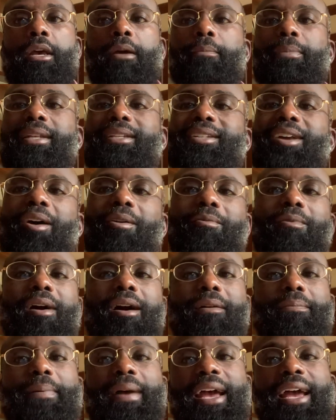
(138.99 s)
But don't
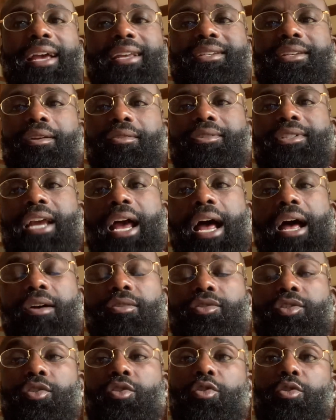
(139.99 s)
walk past your
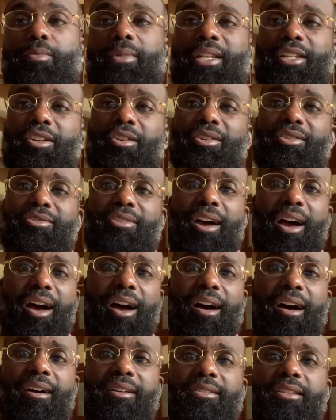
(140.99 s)
child Zoom in your
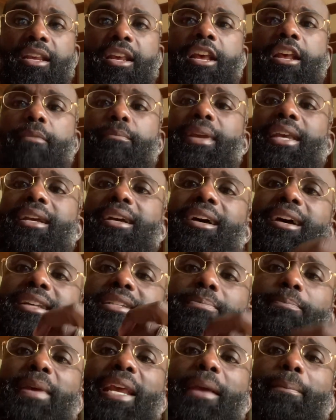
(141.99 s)
drawers,
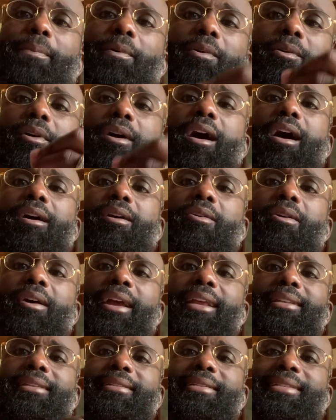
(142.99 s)
because people are
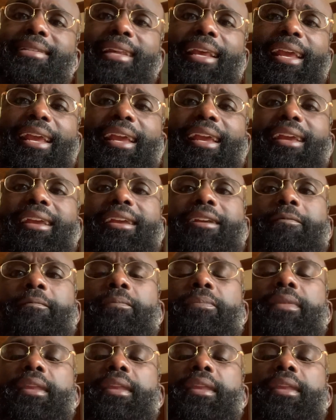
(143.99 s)
going to see.